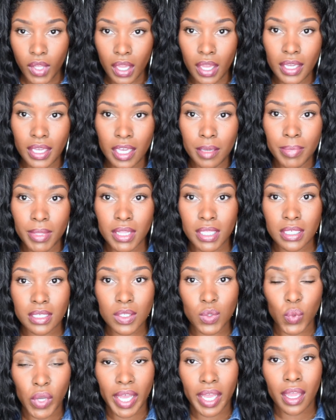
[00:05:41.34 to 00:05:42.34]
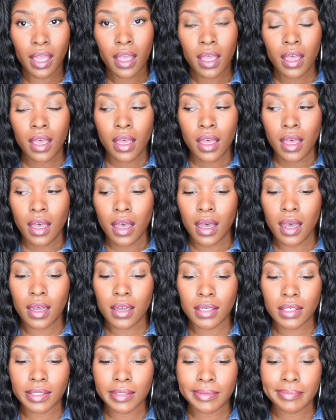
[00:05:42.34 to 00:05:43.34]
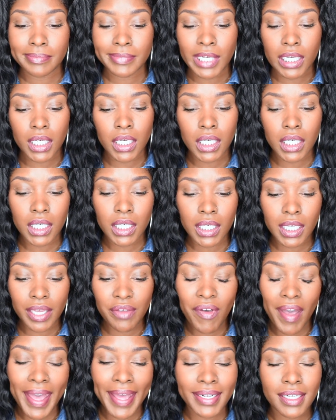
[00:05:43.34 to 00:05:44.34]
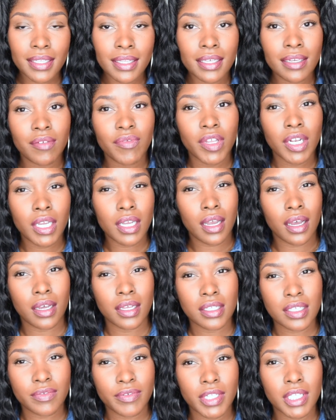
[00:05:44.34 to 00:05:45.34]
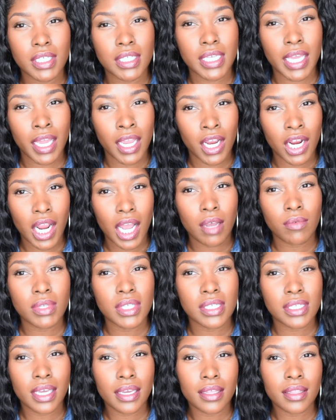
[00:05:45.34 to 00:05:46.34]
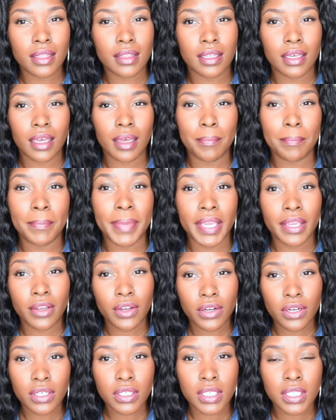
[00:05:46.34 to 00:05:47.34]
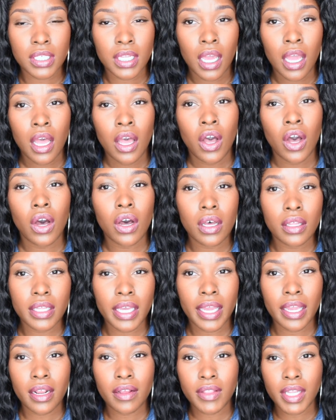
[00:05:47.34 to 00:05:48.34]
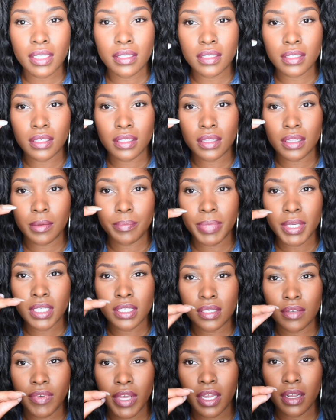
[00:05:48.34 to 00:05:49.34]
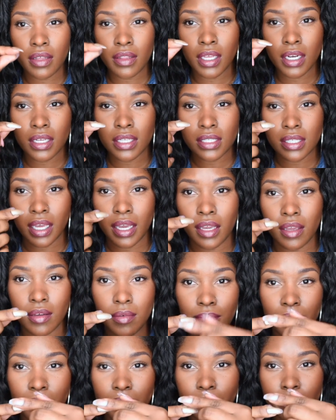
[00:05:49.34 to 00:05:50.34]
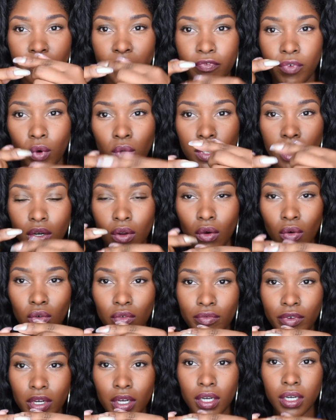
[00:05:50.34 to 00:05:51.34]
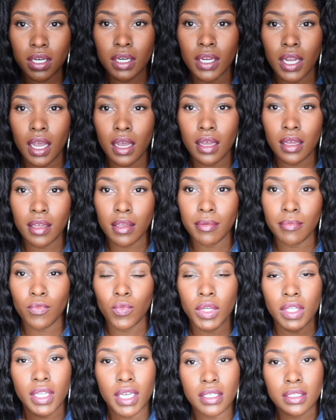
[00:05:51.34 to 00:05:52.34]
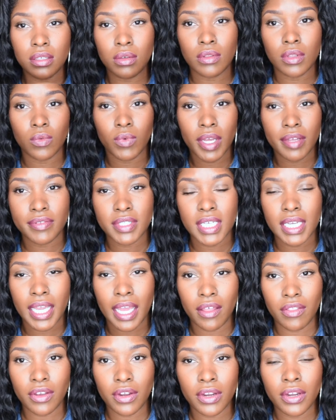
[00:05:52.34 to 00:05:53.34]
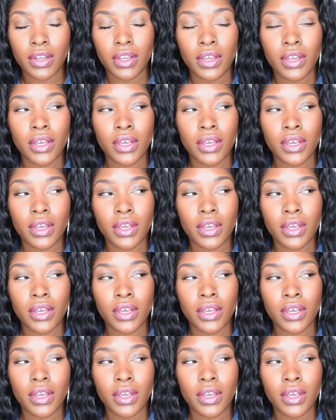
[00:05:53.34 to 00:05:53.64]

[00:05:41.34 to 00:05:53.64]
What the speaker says: and keep it this way. If I had to think of any cons for this hair, I would say that the beards on the hair, that's the piece of hair that is like folded over when they sew the weft together,